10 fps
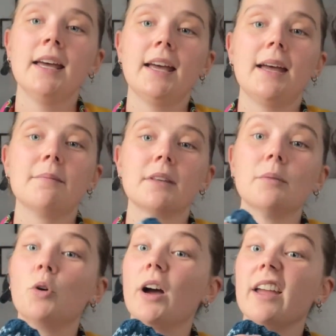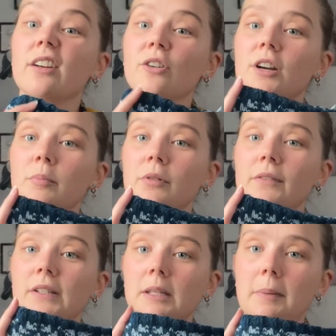than what I had already
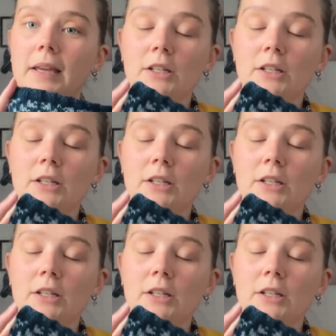previously paid.